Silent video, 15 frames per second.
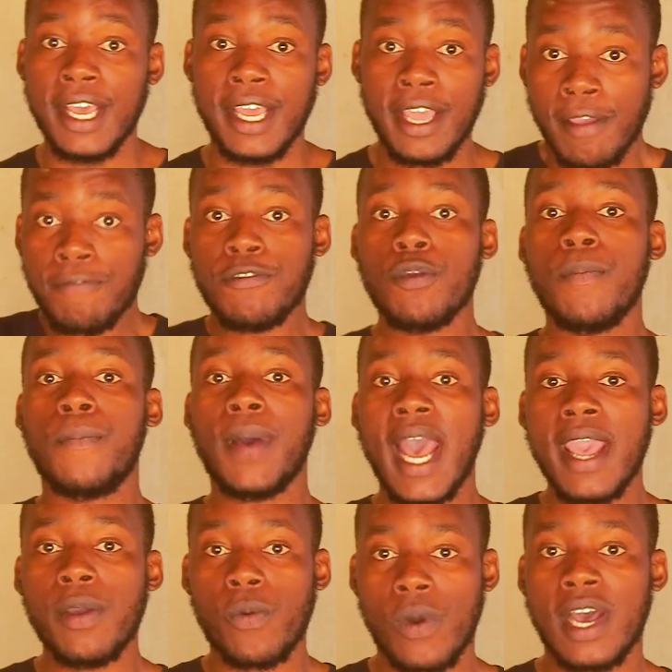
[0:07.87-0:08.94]
If you
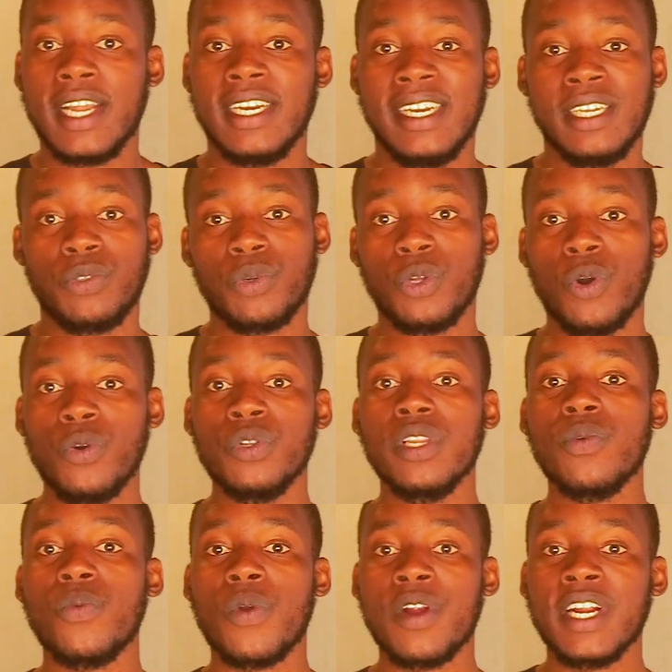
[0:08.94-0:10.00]
buy one, it will only
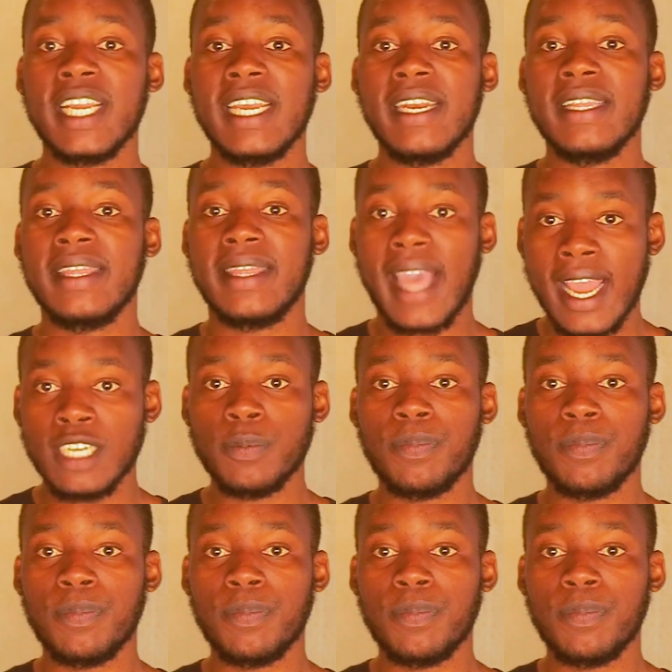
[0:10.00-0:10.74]
work in that